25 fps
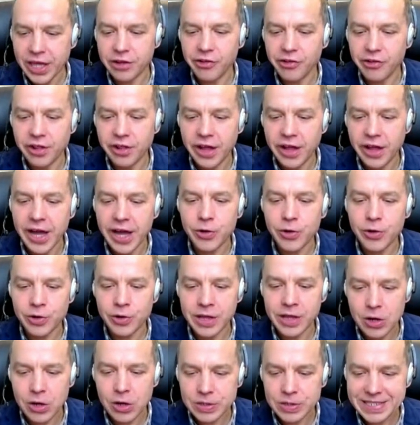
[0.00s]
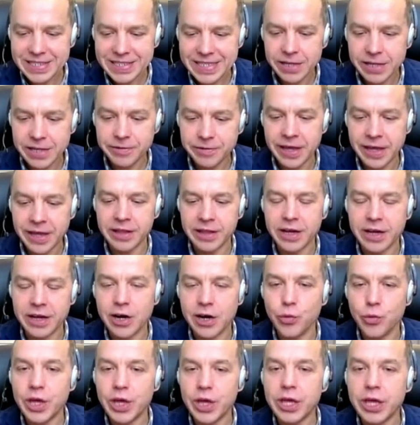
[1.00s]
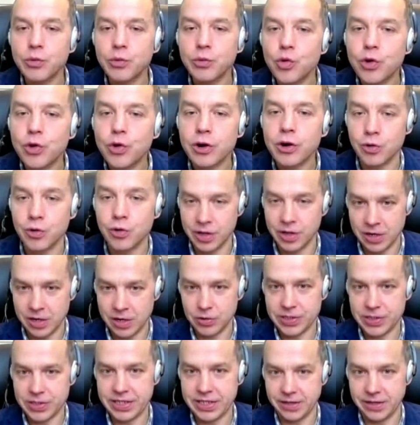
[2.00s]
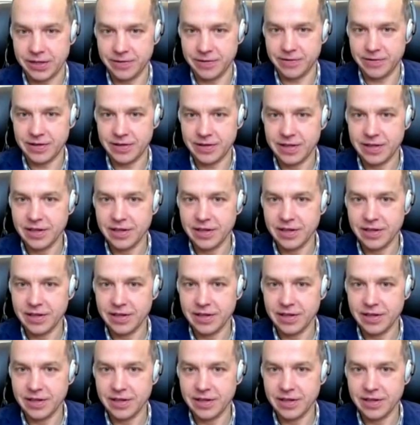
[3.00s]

can rely on ourselves and how we can work on ourselves.